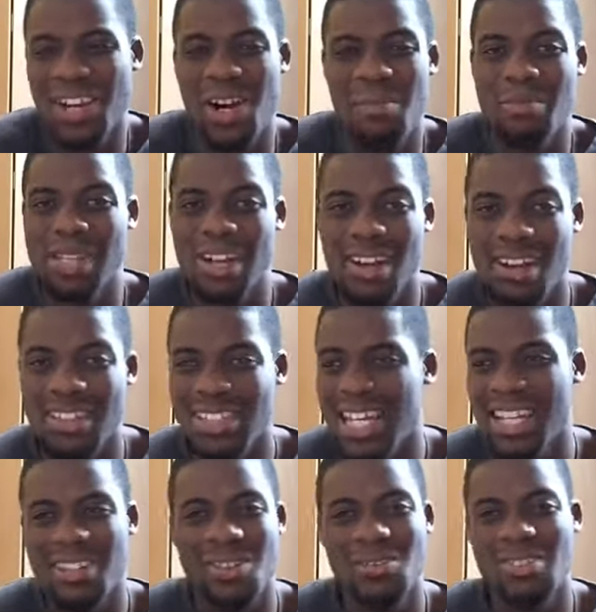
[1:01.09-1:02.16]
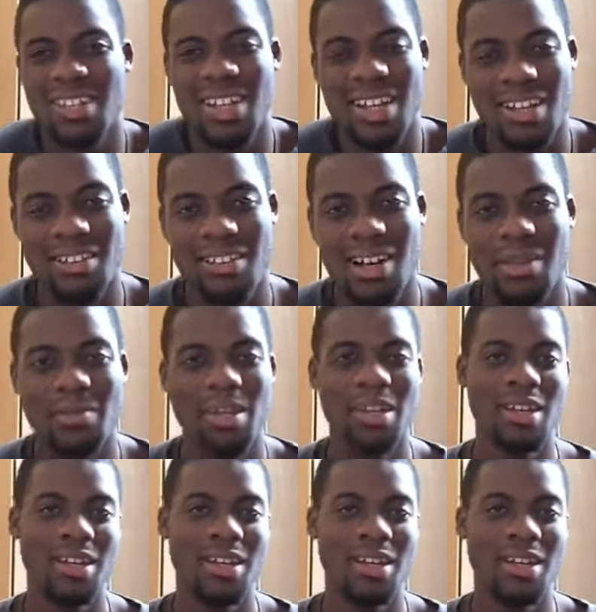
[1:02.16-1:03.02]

I can't be asked. I ain't going to that crap.